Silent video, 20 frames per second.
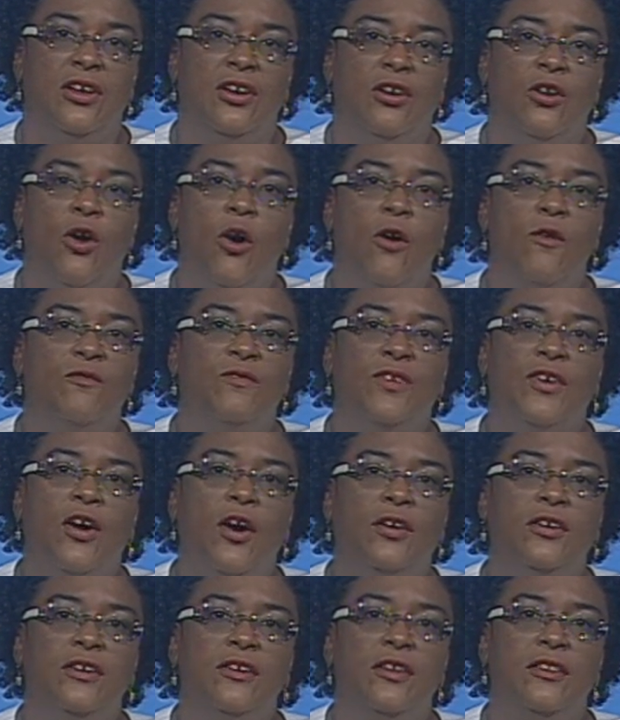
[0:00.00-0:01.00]
Long
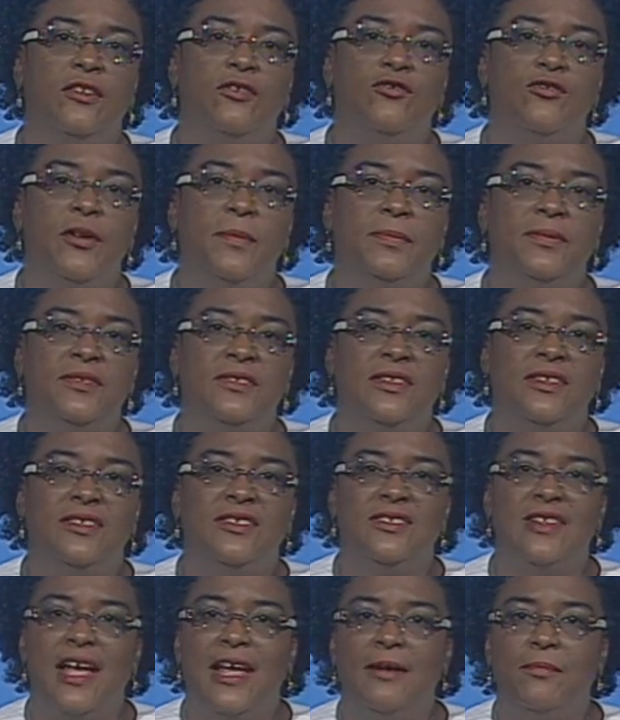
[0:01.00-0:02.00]
forgotten are the trips to the
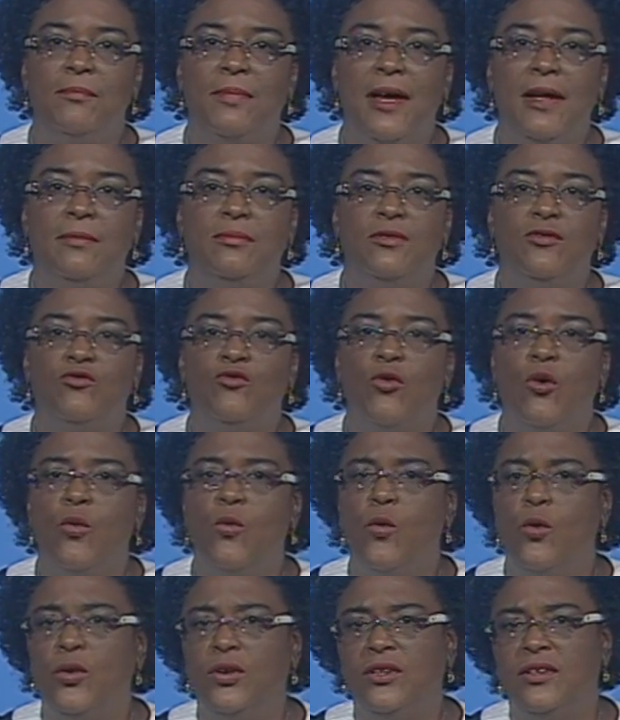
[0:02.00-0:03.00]
standpipe to draw
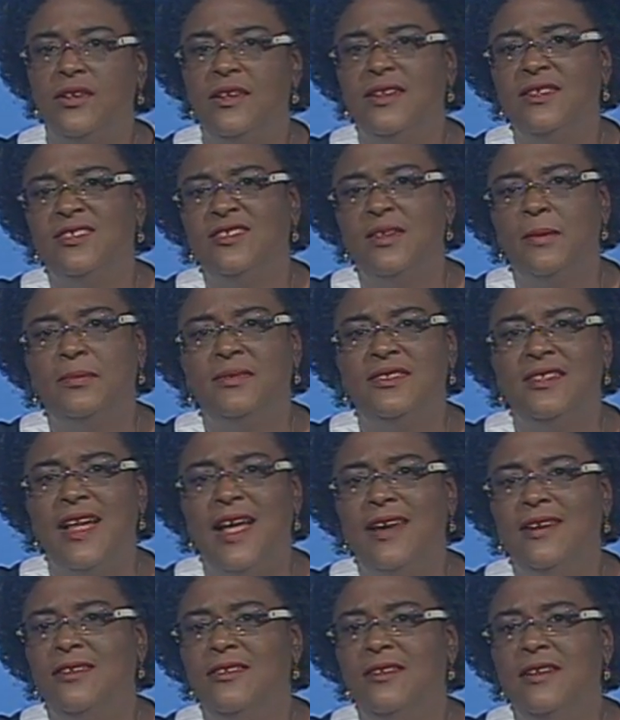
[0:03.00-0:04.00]
water in the
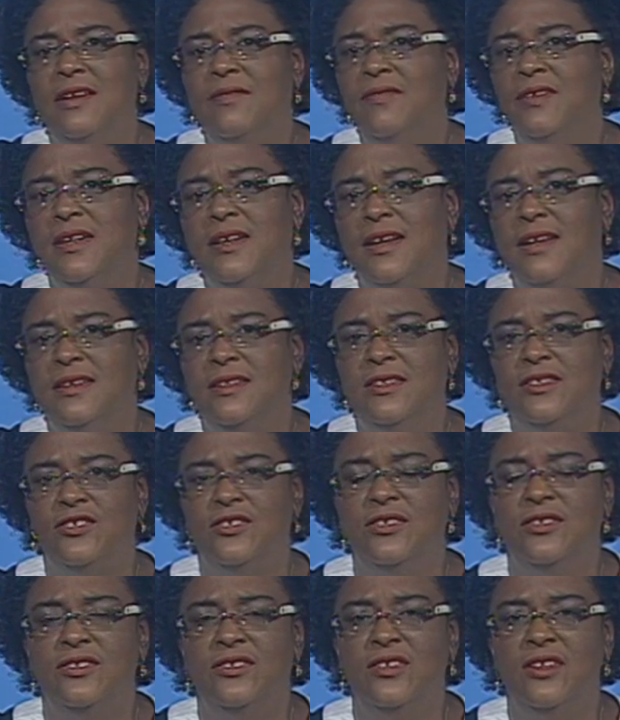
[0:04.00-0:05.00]
substandard living
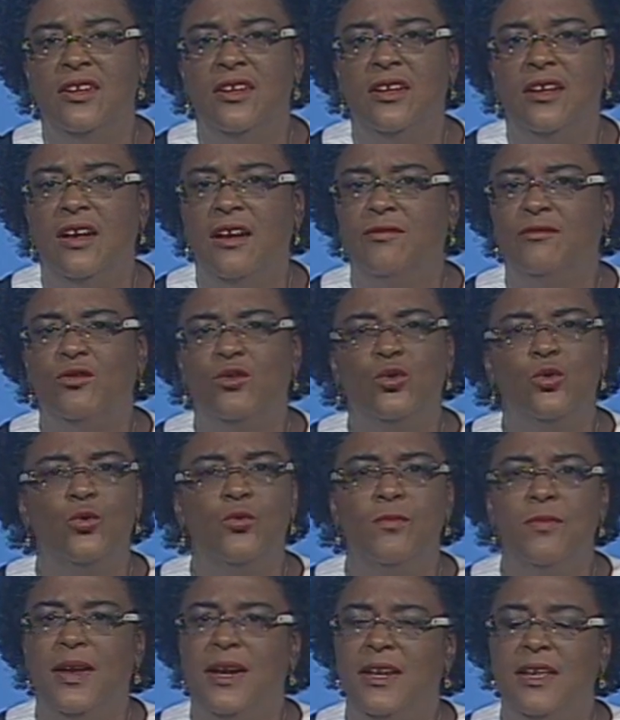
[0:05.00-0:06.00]
conditions of too
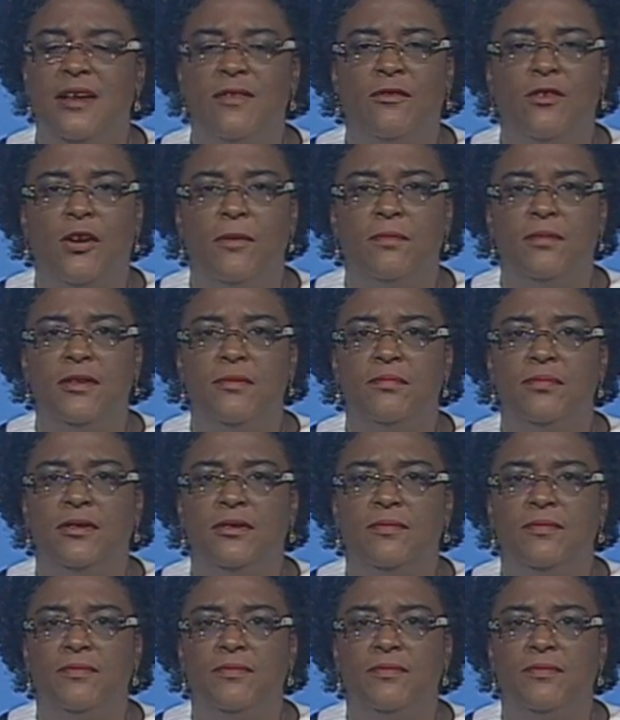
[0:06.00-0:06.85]
many of our people.